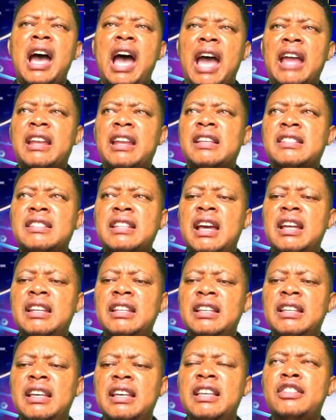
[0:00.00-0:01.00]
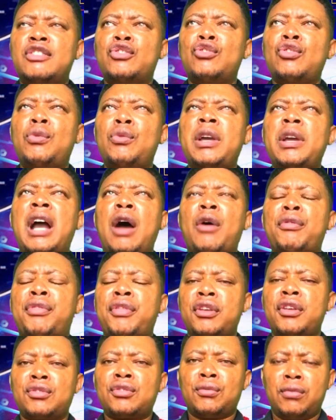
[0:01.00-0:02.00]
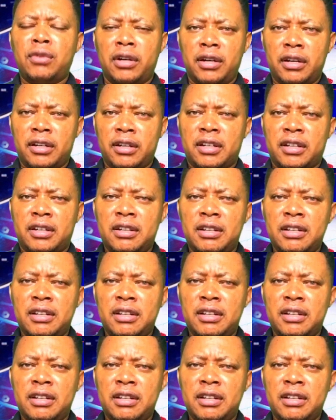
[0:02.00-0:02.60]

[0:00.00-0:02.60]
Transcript: Understanding is knowing how things work.